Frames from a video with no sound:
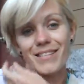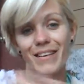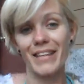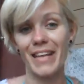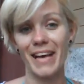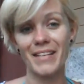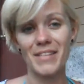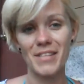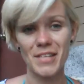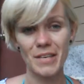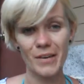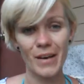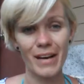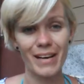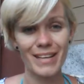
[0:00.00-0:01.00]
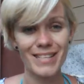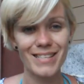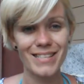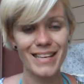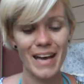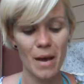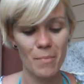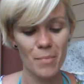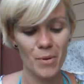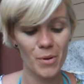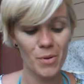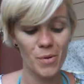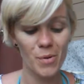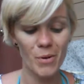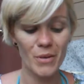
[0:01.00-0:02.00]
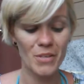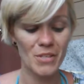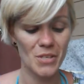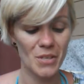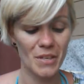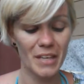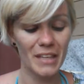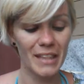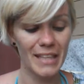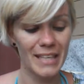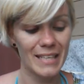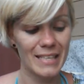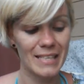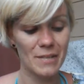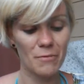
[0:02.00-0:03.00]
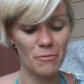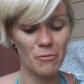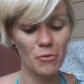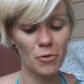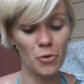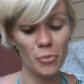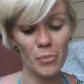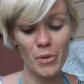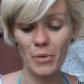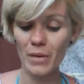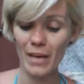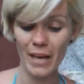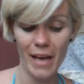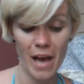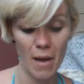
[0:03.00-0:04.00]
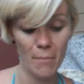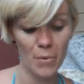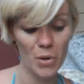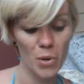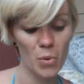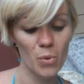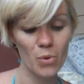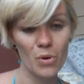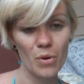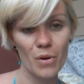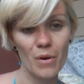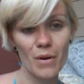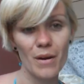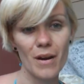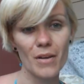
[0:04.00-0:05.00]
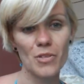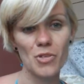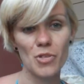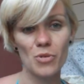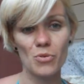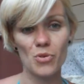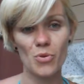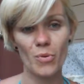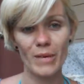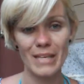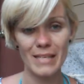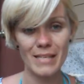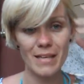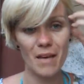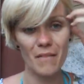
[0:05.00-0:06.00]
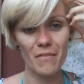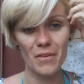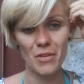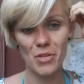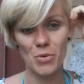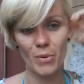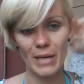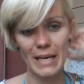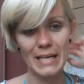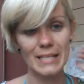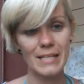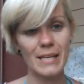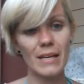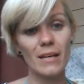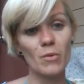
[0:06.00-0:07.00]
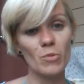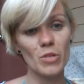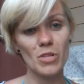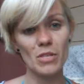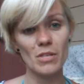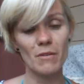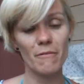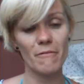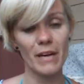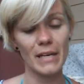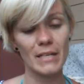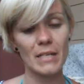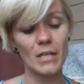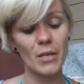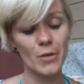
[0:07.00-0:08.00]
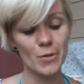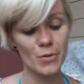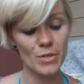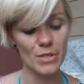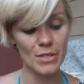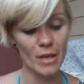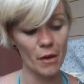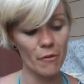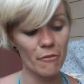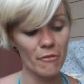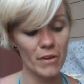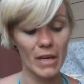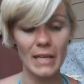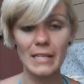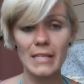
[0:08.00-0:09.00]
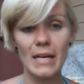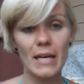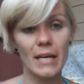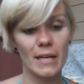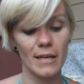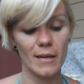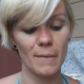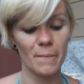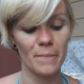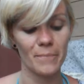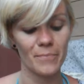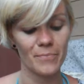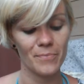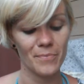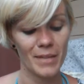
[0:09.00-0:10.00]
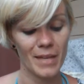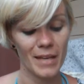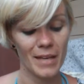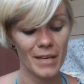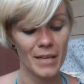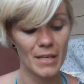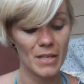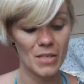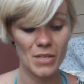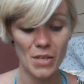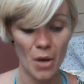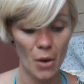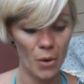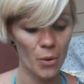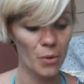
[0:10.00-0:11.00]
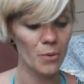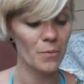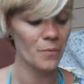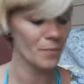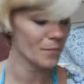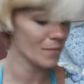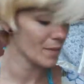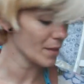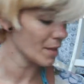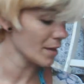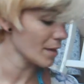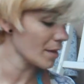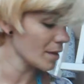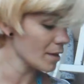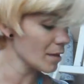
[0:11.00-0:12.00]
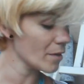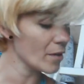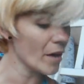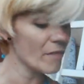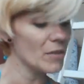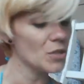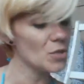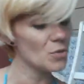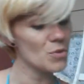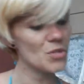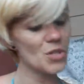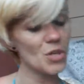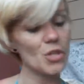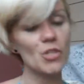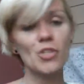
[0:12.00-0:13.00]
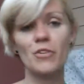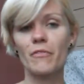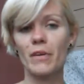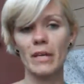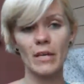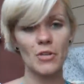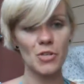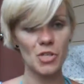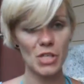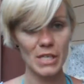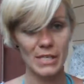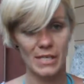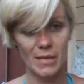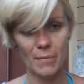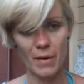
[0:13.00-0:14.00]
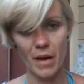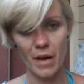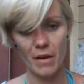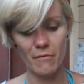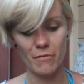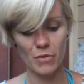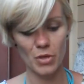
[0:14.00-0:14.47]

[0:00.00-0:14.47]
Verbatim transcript: So that's you guys, Capricorn, during this full moon in Capricorn, June 27th, 2018, which is affecting yourself and identity. So you have a new surge of energy, some kind of